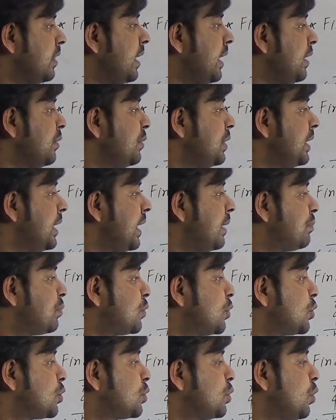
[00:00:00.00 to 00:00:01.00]
then we have
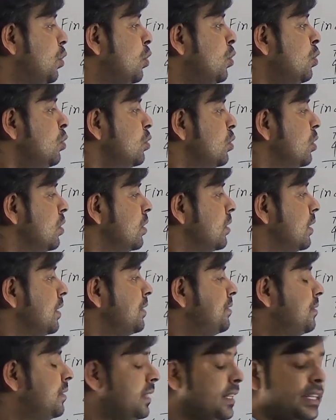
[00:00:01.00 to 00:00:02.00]
to show the
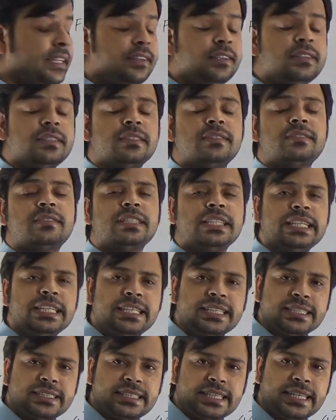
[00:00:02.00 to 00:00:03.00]
3
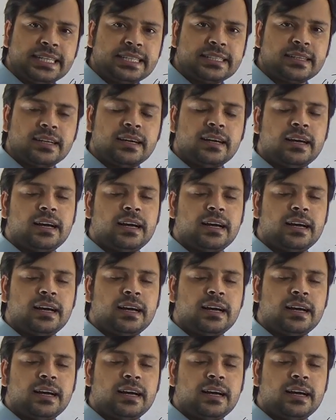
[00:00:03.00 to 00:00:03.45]
digit